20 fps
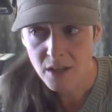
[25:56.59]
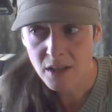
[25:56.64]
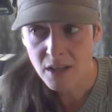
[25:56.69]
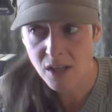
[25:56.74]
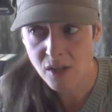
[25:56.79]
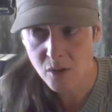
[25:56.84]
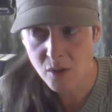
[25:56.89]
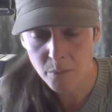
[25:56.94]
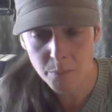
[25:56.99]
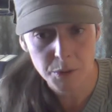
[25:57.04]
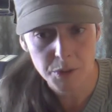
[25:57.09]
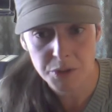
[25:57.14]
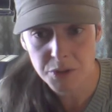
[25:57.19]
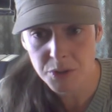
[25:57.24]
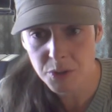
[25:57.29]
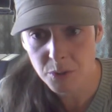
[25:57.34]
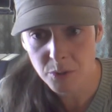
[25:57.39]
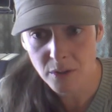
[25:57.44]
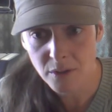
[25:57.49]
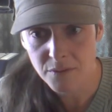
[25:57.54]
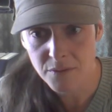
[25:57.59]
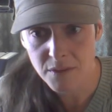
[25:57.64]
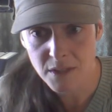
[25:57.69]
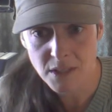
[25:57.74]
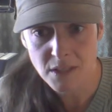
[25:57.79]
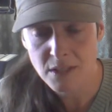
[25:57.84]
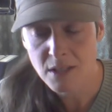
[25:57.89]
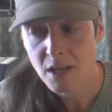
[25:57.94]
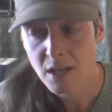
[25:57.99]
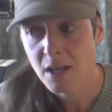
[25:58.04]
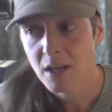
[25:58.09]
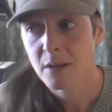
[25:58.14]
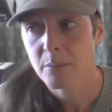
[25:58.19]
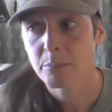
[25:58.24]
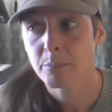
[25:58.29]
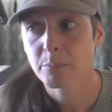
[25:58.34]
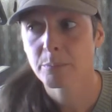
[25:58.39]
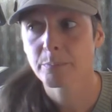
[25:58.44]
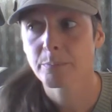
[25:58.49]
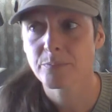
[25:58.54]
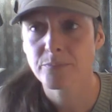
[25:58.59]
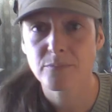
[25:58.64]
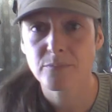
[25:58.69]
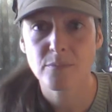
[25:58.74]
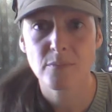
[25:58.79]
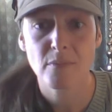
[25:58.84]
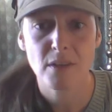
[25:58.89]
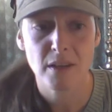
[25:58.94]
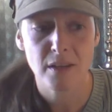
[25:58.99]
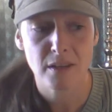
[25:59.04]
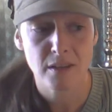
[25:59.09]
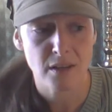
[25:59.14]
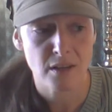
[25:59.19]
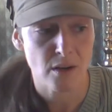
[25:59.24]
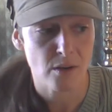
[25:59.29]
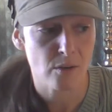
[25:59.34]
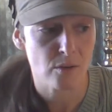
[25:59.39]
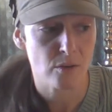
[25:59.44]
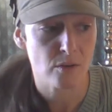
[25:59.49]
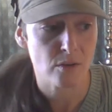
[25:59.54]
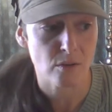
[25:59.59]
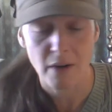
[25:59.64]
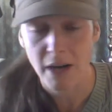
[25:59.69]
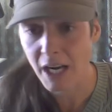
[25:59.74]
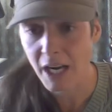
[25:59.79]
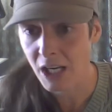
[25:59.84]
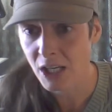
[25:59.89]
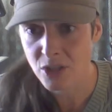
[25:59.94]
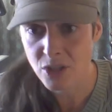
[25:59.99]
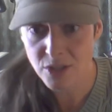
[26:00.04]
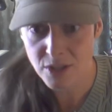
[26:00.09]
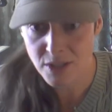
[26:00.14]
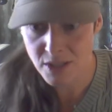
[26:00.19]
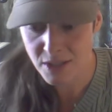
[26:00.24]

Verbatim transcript: in your pursuit of this you know, grand